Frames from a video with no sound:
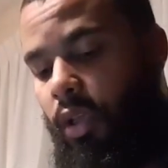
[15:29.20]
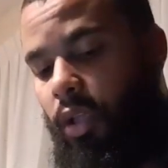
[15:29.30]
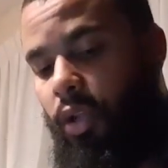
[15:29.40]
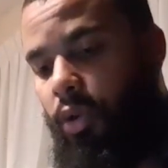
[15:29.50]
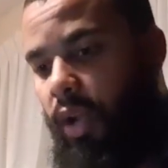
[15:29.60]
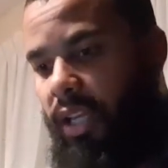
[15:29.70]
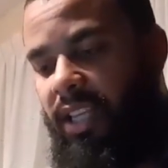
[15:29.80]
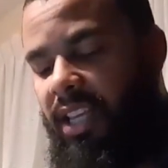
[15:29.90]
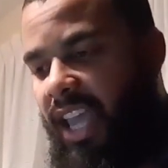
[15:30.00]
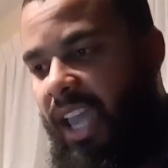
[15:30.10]
you know and he
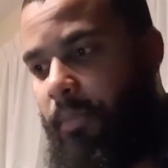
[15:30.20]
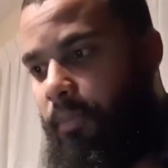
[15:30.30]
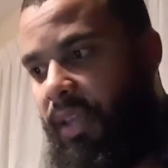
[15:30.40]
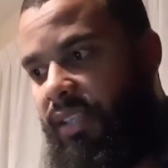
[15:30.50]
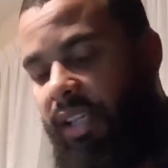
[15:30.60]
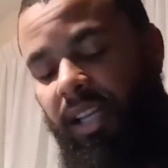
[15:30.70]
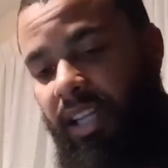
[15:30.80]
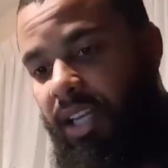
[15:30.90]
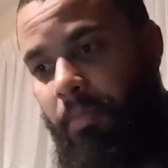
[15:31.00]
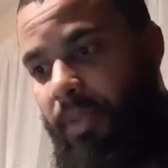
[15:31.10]
came basically
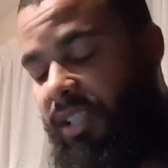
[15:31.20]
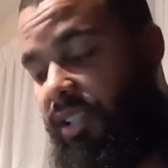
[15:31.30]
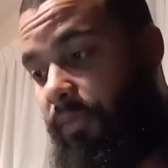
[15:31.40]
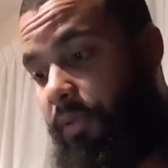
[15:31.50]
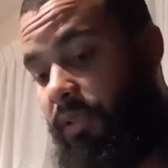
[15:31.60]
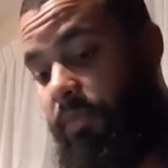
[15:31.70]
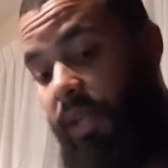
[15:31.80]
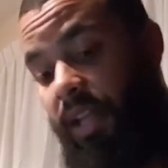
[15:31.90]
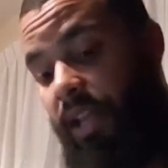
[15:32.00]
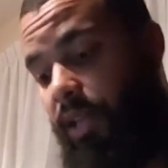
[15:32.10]
in the midst of us
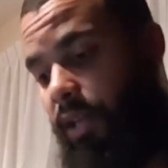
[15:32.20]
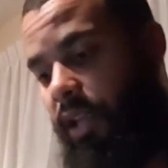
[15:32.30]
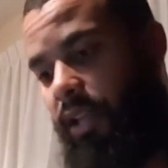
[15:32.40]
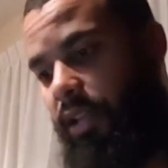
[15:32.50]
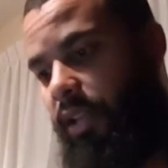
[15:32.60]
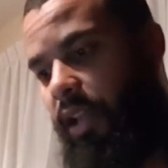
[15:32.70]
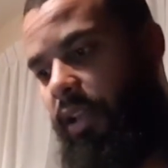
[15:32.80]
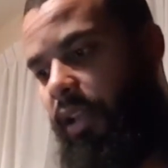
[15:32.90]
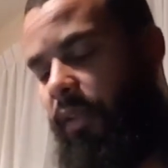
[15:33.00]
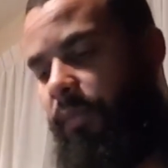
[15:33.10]
man and and
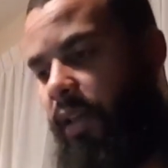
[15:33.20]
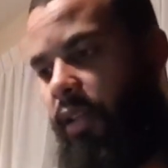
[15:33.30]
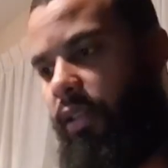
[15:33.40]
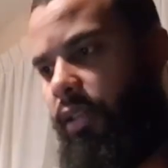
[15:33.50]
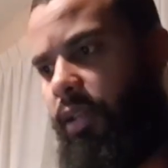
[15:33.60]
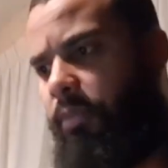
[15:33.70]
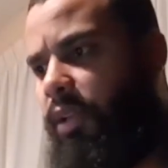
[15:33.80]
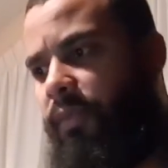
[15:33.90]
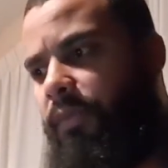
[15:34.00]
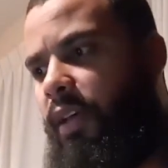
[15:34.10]
and it felt um
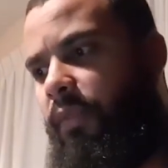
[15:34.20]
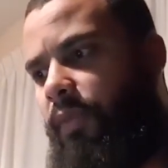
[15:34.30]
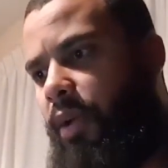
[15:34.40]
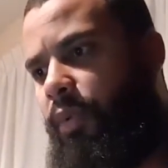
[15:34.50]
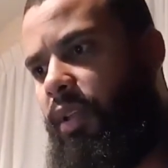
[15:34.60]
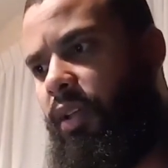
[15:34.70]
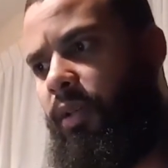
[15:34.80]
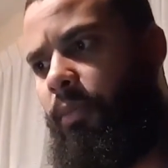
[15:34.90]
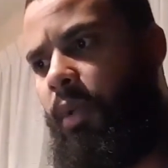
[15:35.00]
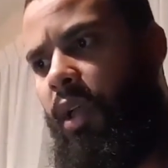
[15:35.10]
it felt very
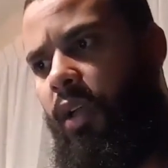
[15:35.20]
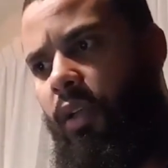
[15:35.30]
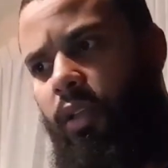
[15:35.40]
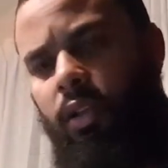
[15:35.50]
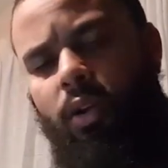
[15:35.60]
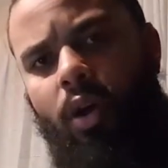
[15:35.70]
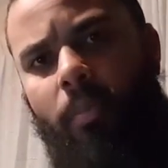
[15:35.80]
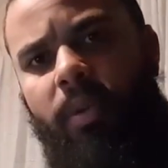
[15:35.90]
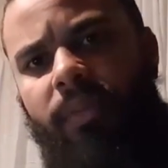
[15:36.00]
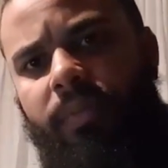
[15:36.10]
um you know
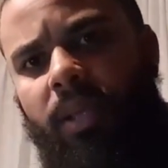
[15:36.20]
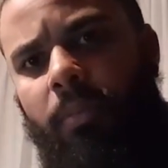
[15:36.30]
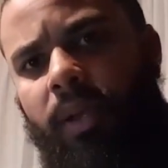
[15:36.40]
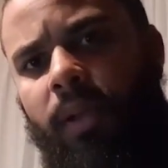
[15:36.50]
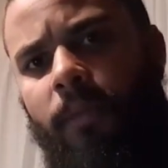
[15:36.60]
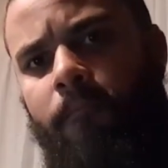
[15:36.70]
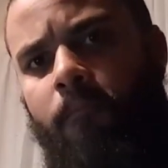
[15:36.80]
uplifting man